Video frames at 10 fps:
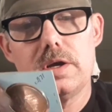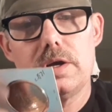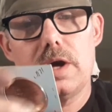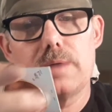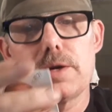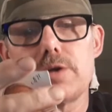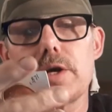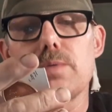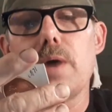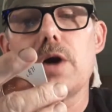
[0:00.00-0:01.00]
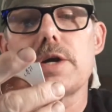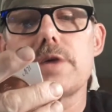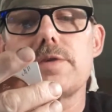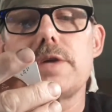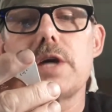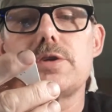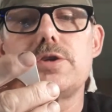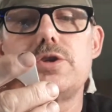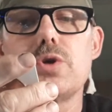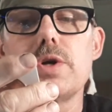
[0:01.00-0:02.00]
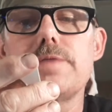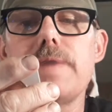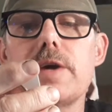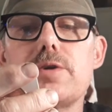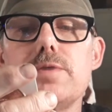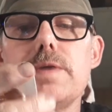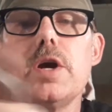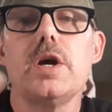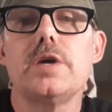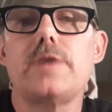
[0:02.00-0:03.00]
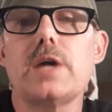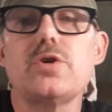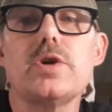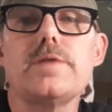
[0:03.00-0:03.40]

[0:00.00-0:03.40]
I'm going to take a wild guess that that's George Vancouver. Is that George